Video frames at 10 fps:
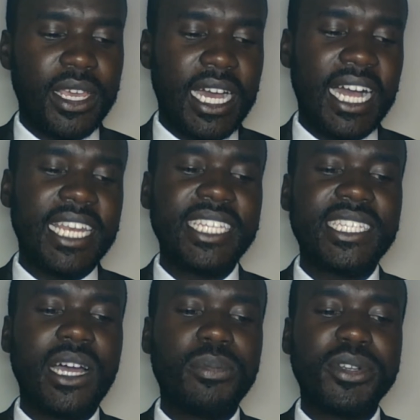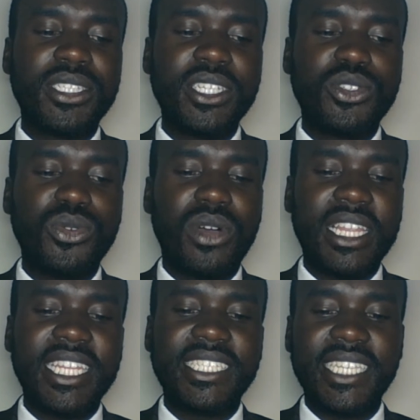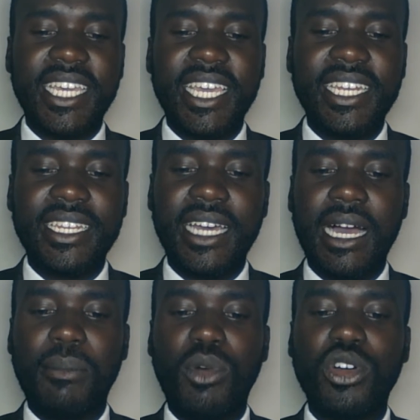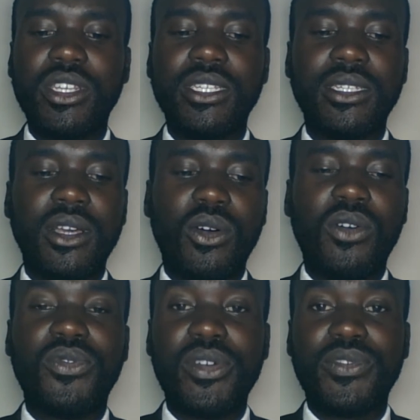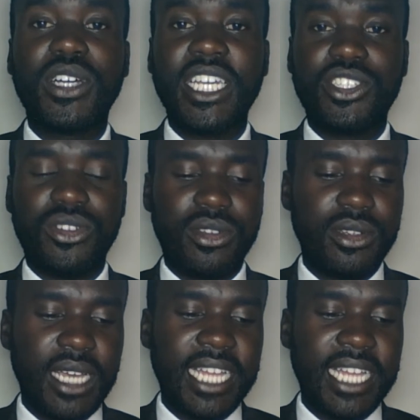Let's now proceed to look at the second mode of revocation,